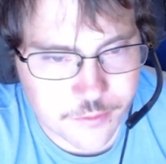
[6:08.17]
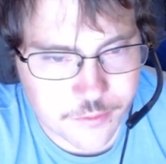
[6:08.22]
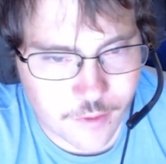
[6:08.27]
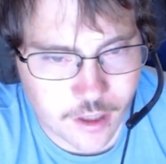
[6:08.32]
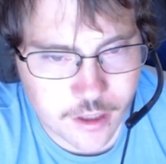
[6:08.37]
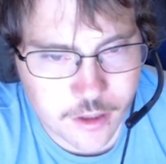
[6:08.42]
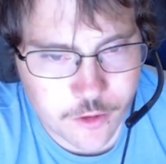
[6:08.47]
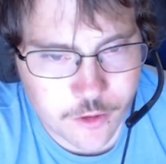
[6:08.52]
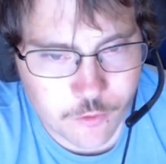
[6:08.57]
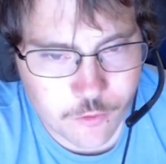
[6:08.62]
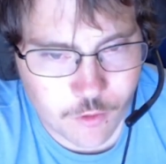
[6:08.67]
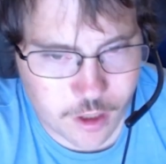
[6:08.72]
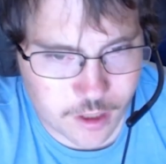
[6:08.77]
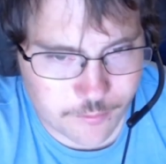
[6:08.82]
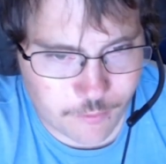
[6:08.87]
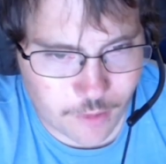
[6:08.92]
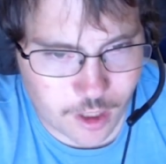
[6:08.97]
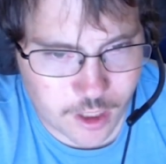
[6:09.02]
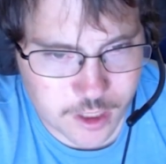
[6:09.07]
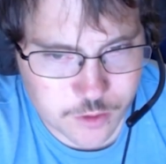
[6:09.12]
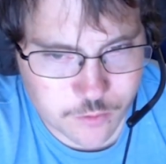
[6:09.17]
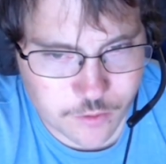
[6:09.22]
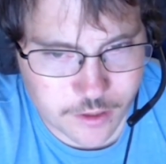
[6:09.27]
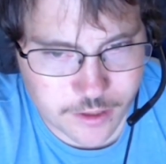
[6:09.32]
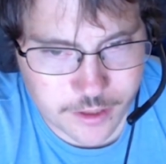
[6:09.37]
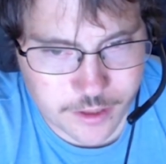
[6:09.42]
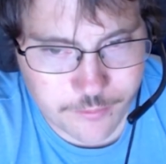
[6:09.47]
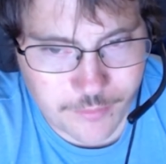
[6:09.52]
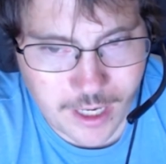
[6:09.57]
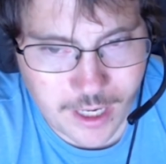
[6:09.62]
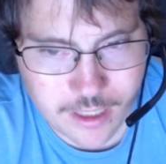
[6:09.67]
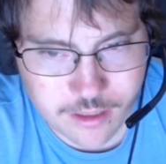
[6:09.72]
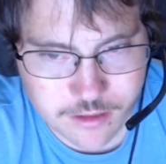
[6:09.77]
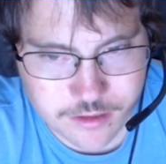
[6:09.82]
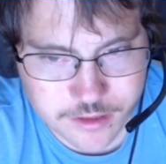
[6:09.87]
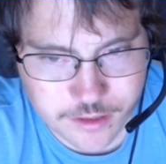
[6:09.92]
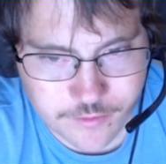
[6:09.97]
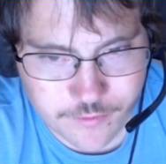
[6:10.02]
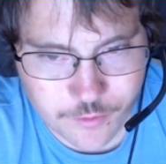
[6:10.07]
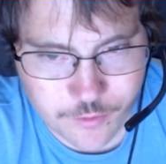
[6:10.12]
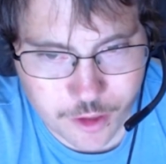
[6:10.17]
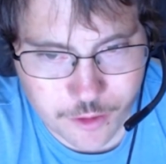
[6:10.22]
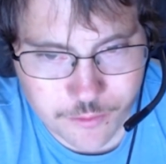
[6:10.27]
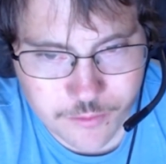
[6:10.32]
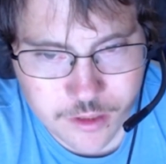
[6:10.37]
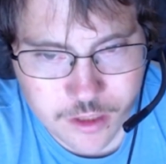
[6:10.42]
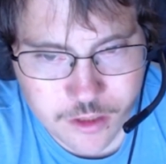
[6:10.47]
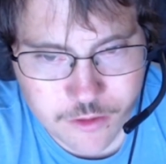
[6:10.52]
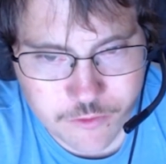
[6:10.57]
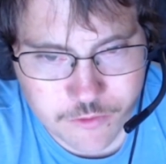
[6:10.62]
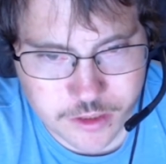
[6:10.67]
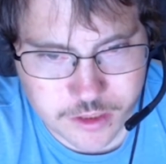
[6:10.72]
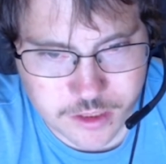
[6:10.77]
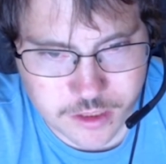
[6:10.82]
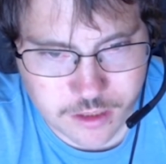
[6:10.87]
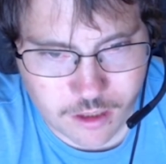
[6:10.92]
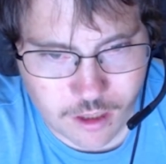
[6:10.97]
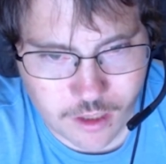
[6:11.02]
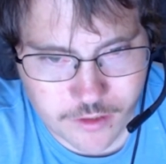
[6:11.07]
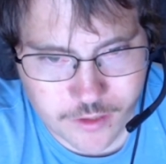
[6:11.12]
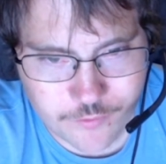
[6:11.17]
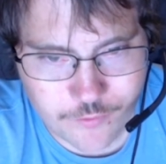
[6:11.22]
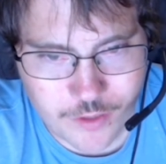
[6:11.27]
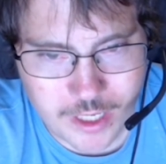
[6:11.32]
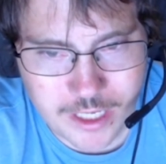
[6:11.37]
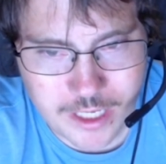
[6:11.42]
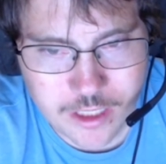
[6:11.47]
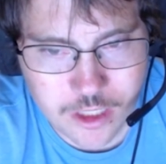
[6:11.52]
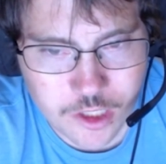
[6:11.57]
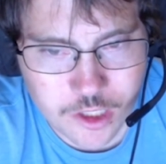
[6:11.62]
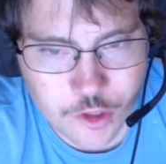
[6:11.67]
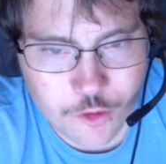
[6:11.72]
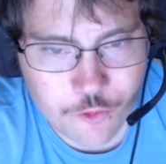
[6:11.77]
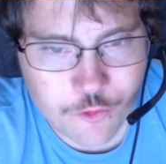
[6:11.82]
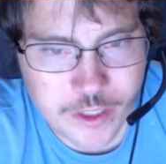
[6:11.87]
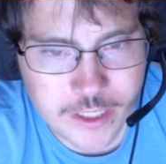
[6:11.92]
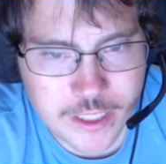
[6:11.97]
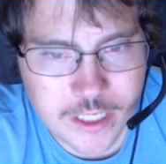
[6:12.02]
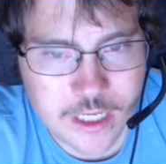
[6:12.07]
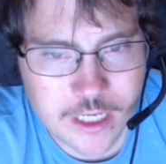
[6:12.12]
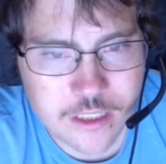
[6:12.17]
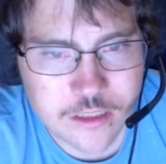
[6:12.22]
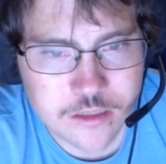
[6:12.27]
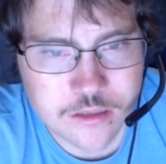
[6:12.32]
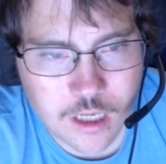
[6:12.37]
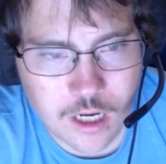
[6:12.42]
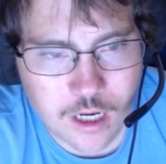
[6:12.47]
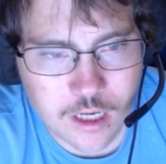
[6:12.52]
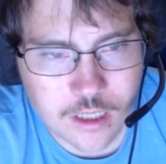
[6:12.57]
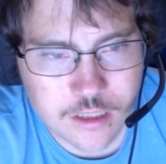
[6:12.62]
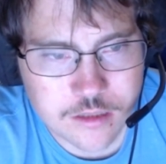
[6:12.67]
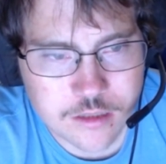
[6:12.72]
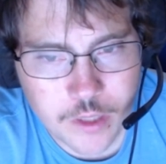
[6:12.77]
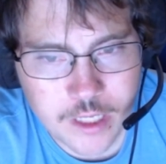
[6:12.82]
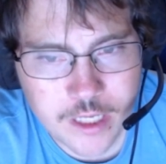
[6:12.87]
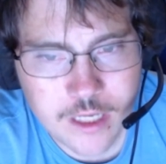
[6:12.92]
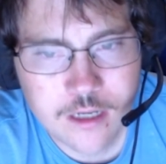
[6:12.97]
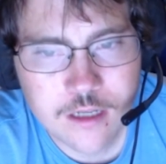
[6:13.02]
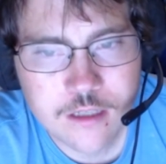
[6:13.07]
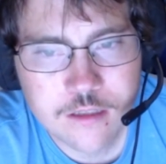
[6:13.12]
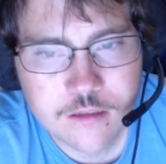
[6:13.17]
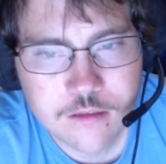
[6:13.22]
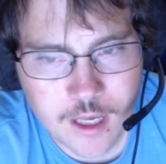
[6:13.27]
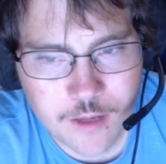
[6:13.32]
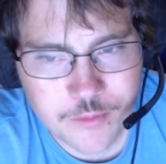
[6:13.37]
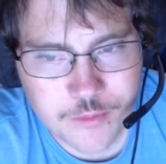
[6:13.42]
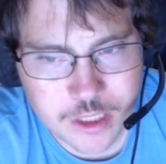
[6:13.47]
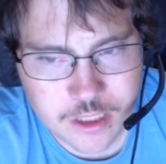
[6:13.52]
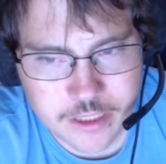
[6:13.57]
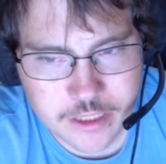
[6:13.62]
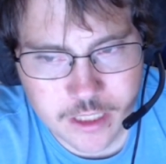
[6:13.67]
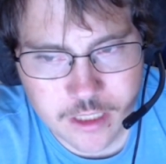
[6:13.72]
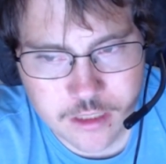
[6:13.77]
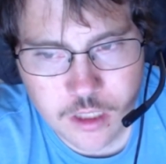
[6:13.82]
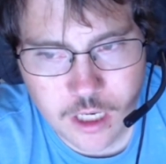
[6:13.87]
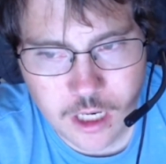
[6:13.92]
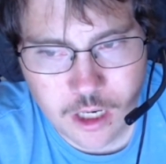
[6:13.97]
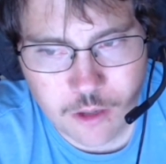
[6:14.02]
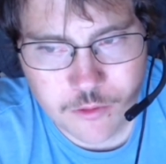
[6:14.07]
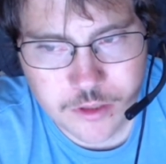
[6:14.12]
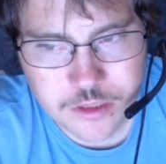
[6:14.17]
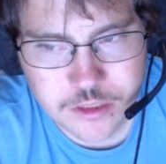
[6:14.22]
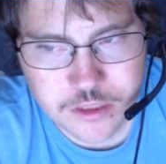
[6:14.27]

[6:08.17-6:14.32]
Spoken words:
marks one of the miles of the Rome, which is called the Via Aemilia,